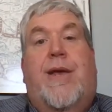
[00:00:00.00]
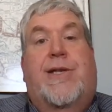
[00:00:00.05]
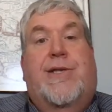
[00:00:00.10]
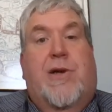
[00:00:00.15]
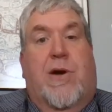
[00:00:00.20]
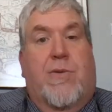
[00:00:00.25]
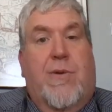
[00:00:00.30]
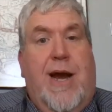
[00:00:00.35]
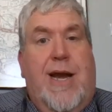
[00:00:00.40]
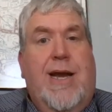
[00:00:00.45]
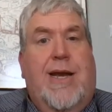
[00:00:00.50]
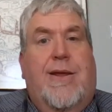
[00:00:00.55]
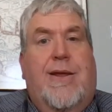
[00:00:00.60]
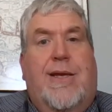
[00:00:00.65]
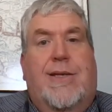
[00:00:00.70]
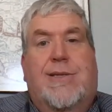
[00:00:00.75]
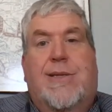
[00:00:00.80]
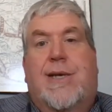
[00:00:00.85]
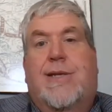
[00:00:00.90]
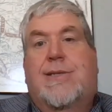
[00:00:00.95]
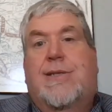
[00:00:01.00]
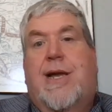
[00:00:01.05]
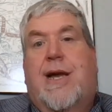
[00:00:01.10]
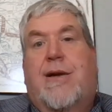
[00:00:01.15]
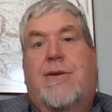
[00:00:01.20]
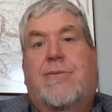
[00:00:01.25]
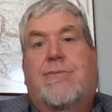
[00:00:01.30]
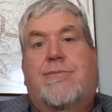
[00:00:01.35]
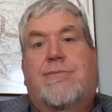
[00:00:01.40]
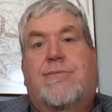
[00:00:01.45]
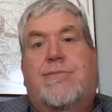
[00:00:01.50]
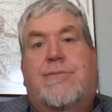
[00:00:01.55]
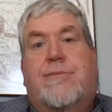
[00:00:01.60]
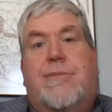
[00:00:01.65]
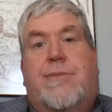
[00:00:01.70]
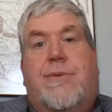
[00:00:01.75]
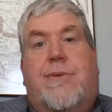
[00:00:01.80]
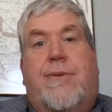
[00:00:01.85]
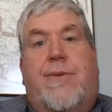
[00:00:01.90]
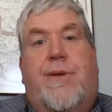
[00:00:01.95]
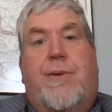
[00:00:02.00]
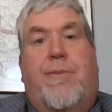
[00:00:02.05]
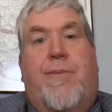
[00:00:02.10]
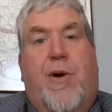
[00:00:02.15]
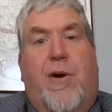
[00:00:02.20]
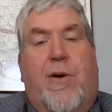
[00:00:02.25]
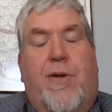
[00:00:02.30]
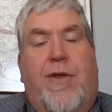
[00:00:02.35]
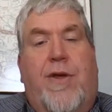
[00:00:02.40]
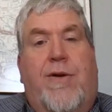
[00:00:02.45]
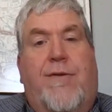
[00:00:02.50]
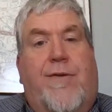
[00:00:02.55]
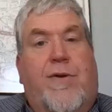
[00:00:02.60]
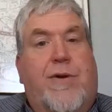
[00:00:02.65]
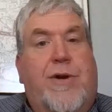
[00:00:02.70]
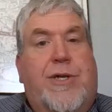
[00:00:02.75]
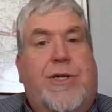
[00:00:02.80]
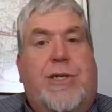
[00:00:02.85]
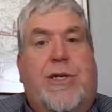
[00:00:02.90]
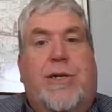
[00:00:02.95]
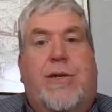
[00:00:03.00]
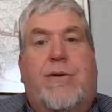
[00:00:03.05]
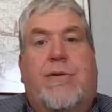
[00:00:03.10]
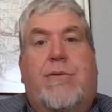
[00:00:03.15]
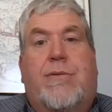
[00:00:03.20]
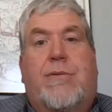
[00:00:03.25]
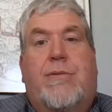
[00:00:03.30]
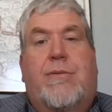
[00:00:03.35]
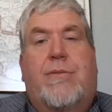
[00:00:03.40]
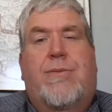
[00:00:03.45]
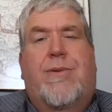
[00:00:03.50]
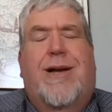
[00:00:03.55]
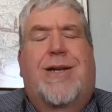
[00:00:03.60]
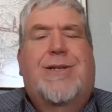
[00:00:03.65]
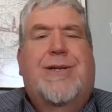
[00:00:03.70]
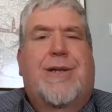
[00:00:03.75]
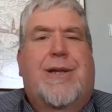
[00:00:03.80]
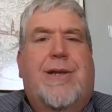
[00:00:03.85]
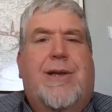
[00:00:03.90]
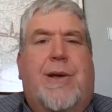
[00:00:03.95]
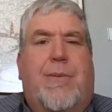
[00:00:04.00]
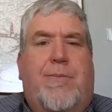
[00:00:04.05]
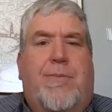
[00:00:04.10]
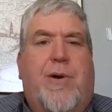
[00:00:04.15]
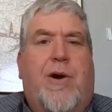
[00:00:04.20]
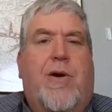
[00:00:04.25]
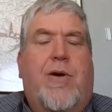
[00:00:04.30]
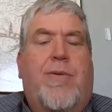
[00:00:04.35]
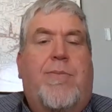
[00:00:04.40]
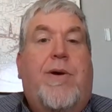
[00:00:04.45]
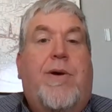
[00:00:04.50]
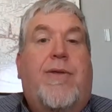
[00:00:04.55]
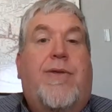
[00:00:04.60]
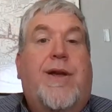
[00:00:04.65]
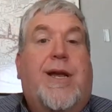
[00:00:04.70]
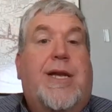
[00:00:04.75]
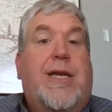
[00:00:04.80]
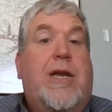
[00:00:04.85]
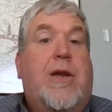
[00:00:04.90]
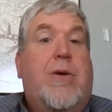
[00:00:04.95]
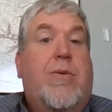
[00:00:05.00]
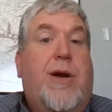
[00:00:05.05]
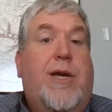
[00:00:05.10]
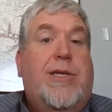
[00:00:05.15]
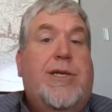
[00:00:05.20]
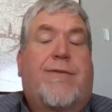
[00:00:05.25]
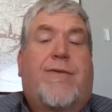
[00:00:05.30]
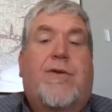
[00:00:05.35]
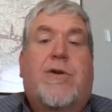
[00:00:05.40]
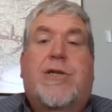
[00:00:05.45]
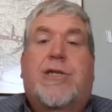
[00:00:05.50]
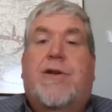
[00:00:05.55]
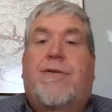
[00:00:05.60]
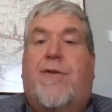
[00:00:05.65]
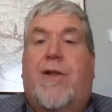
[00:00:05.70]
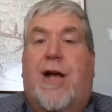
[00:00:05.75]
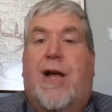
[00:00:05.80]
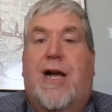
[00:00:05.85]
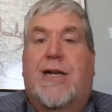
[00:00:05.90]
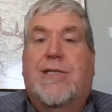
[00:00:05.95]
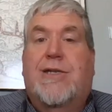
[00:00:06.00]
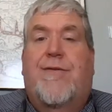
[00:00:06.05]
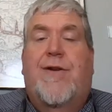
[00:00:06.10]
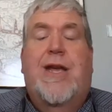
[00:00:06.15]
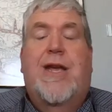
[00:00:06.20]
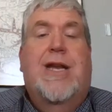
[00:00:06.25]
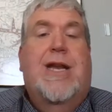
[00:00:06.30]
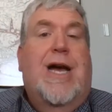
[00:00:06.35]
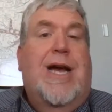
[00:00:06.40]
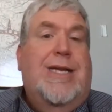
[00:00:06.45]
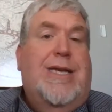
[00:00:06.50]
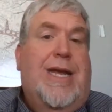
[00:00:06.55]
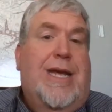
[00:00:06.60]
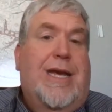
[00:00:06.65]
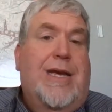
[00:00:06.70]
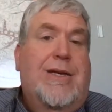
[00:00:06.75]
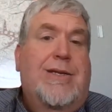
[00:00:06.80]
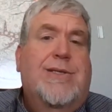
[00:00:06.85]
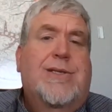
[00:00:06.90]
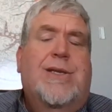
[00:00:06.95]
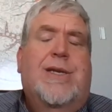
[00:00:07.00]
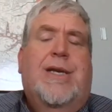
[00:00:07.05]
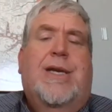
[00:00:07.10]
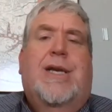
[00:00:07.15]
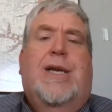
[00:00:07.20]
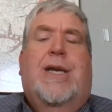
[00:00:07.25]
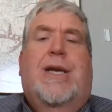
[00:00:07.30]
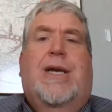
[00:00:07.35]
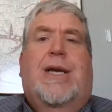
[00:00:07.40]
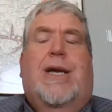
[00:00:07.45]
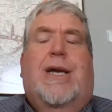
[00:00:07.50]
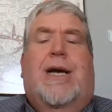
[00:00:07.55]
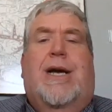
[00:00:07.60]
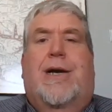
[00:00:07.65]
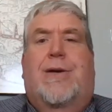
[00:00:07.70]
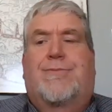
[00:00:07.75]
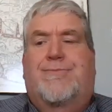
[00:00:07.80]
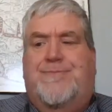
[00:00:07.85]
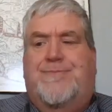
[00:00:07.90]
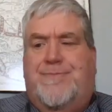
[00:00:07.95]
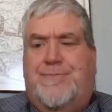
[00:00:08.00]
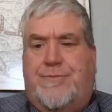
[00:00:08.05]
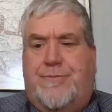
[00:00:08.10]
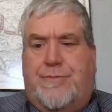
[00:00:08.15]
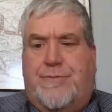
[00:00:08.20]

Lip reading: They start writing these things down. The birth of Christian, well, I shouldn't say birth, but the continuation of Christian philosophy and ideas, uh,